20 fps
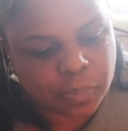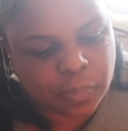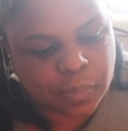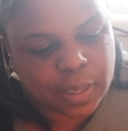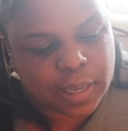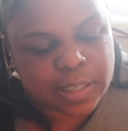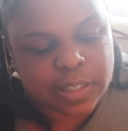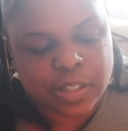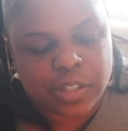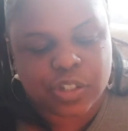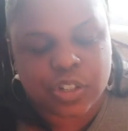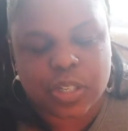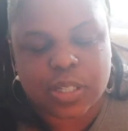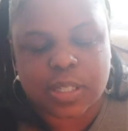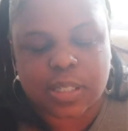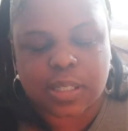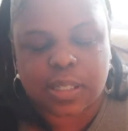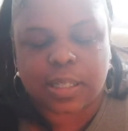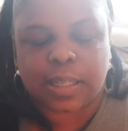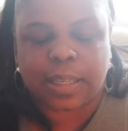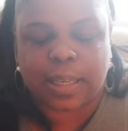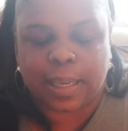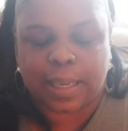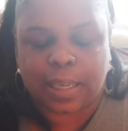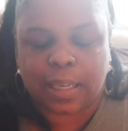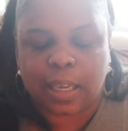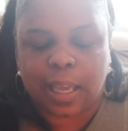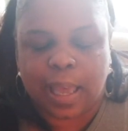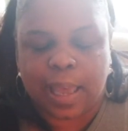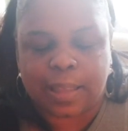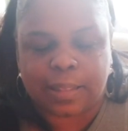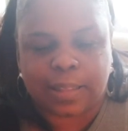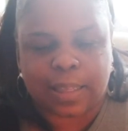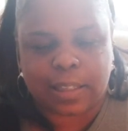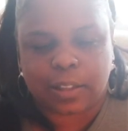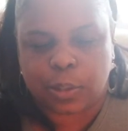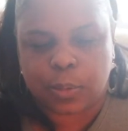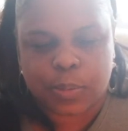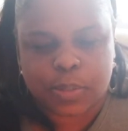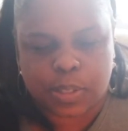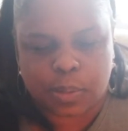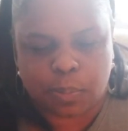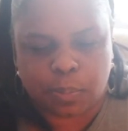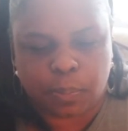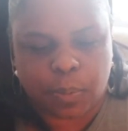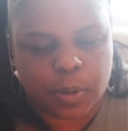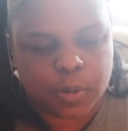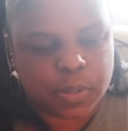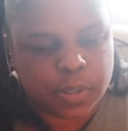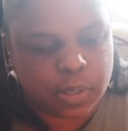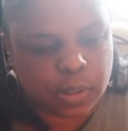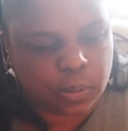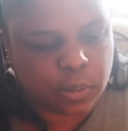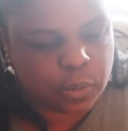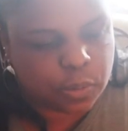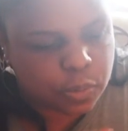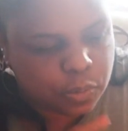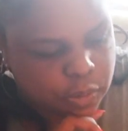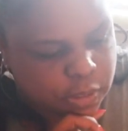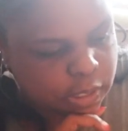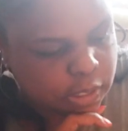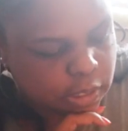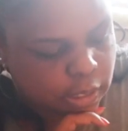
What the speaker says: It's just looking. I think there was a person who did a